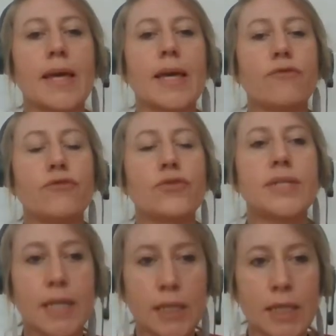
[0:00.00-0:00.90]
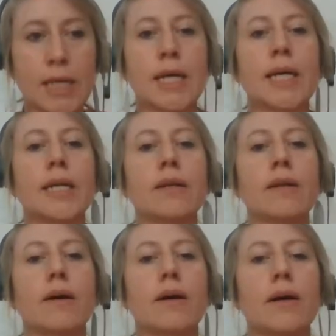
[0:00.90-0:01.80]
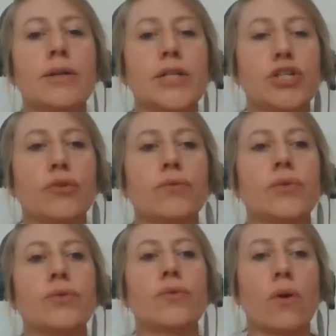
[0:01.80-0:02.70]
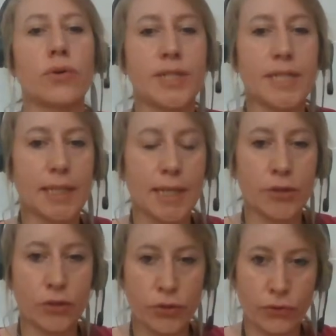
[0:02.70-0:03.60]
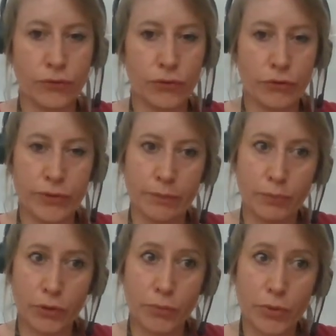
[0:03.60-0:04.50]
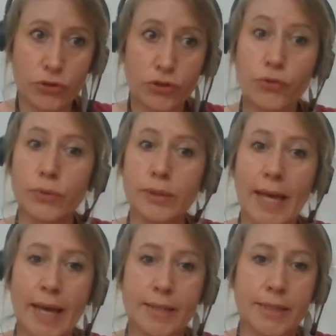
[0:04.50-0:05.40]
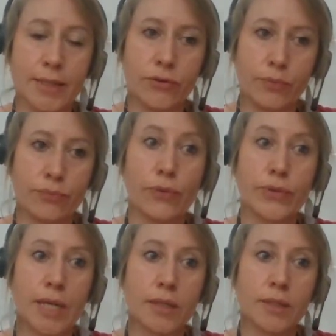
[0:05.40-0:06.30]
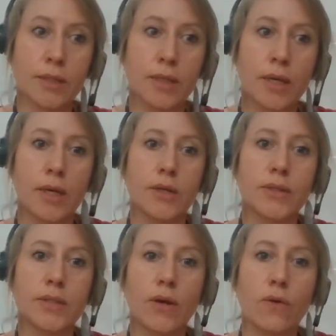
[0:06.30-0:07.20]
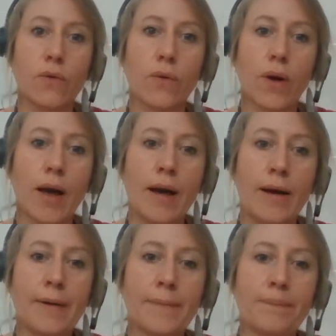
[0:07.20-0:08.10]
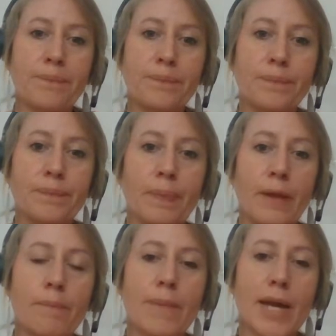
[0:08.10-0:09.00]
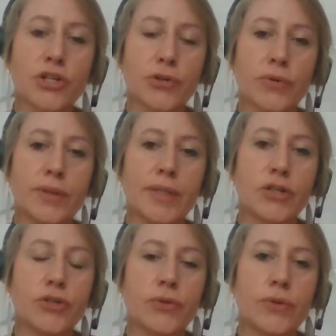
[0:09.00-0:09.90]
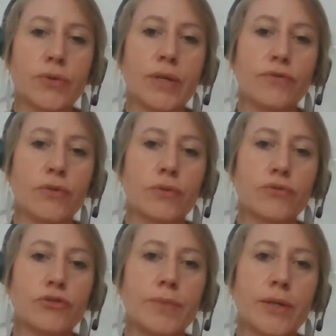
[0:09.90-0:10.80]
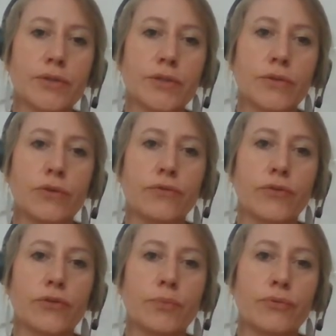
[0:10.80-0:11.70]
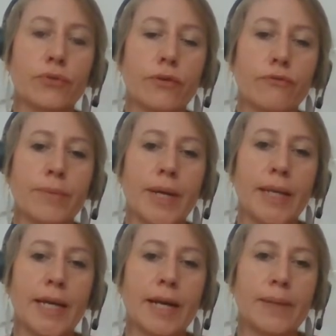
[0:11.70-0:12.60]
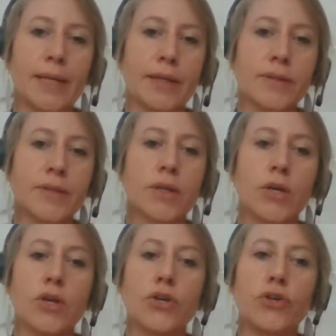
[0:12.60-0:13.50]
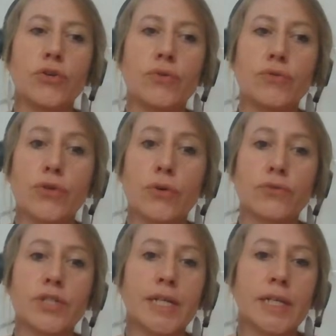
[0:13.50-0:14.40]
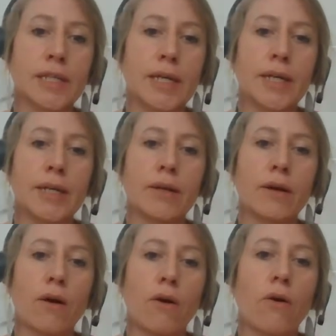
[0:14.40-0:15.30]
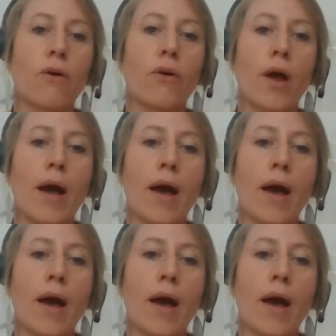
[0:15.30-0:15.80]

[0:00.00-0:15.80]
If you decline an interview or decline an offer on employment, you will exit the process. So make sure that if you want to be considered for the pool of remaining applicants, you don't decline or